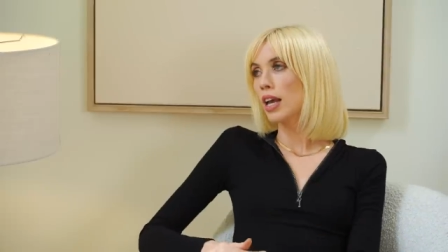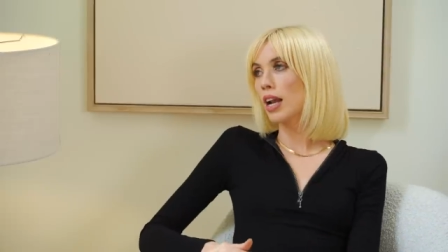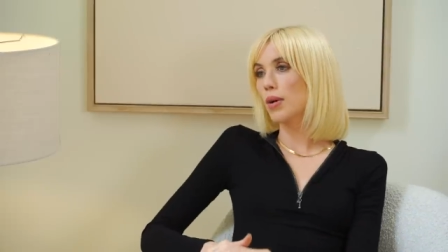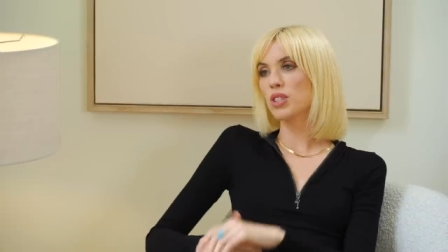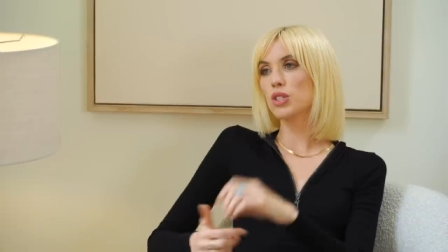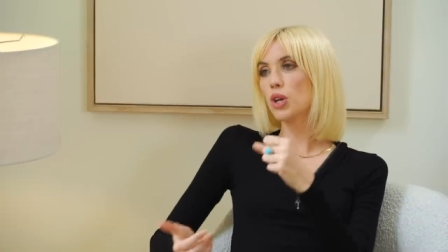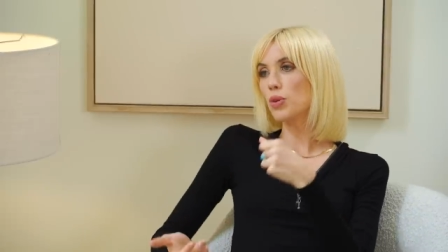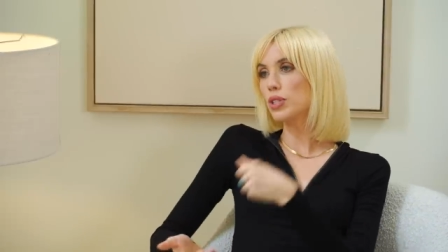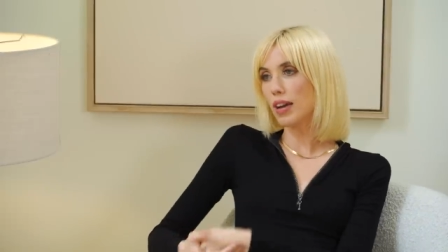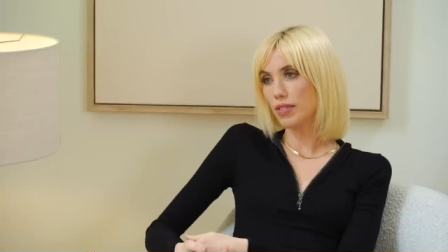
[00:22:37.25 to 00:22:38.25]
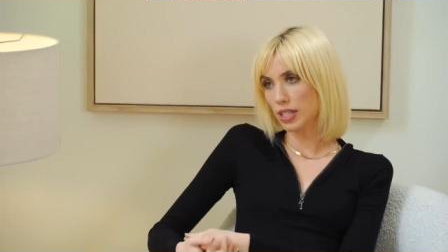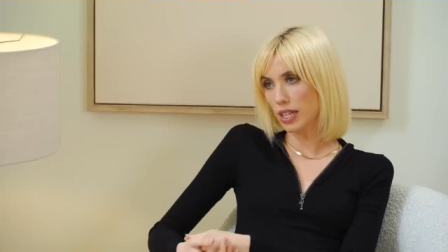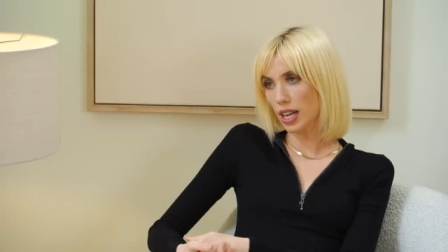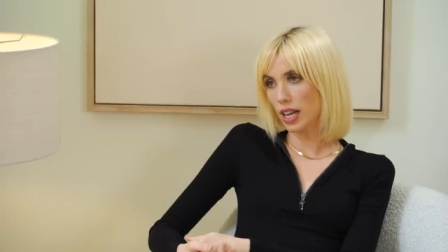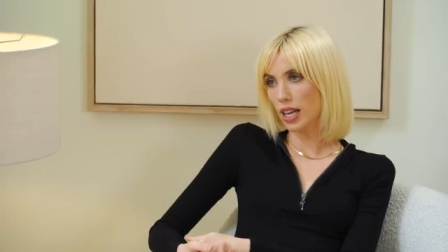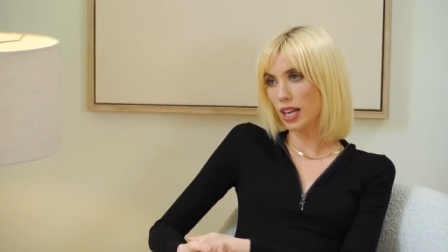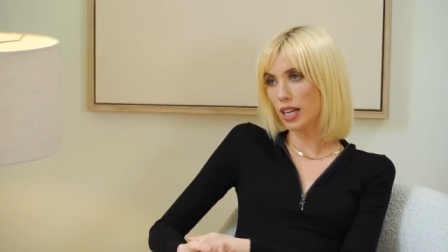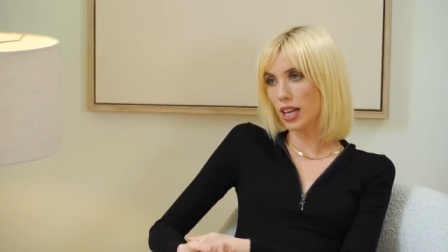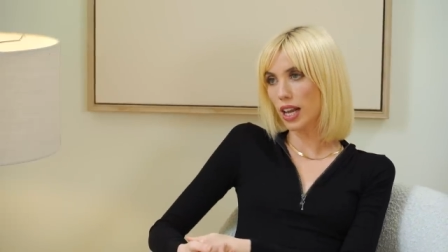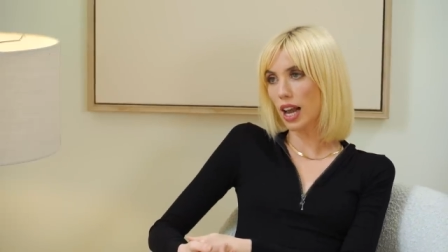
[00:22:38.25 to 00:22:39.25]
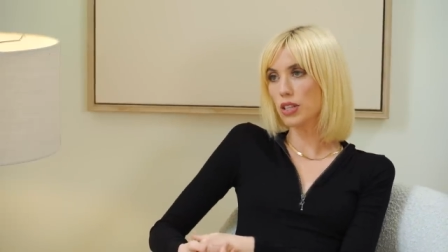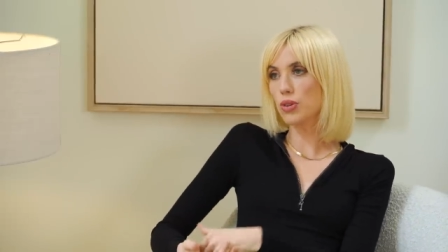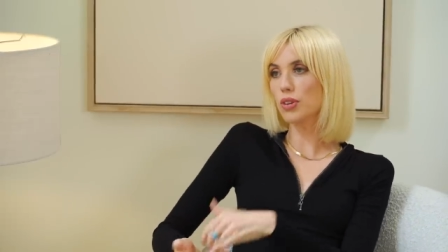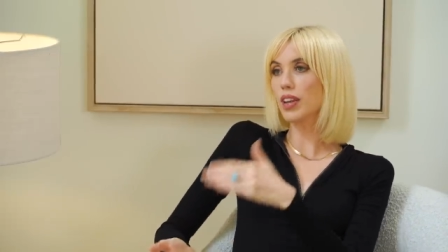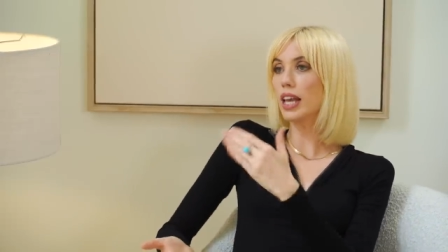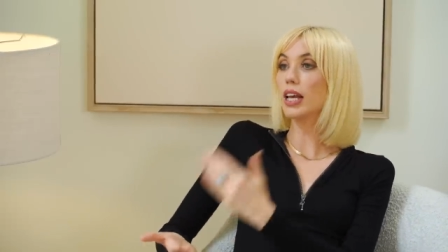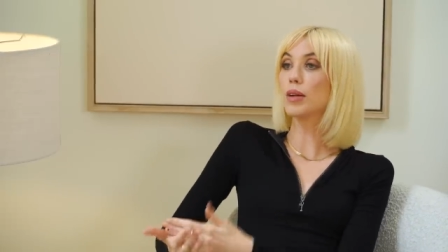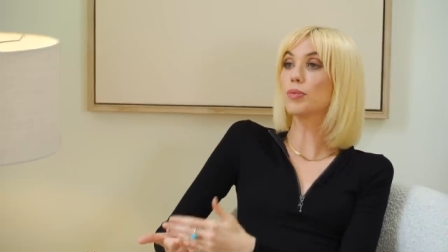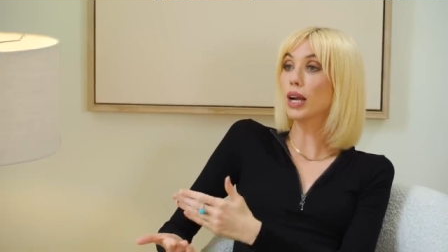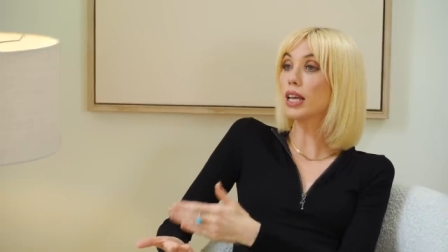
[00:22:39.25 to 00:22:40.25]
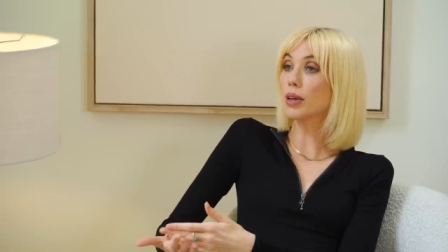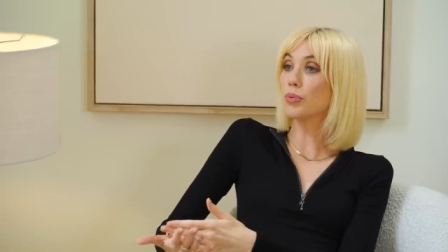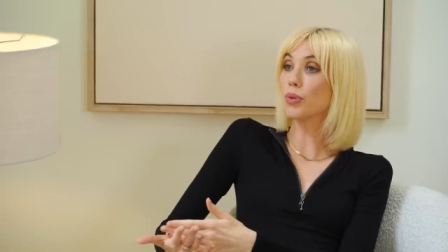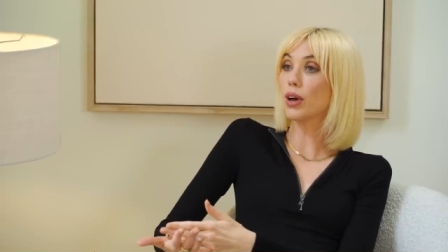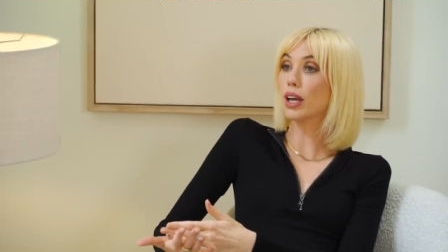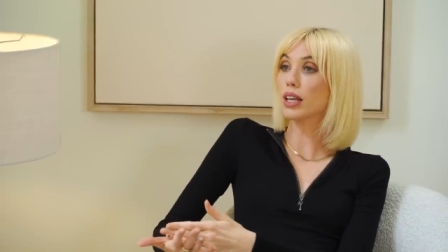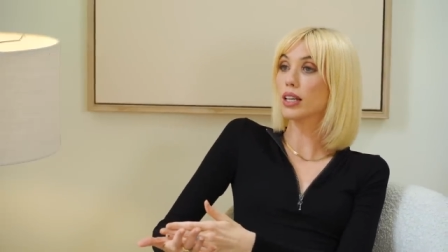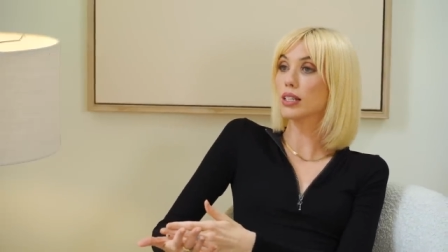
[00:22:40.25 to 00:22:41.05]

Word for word: And I was so devastated, and I sort of like hit a breaking point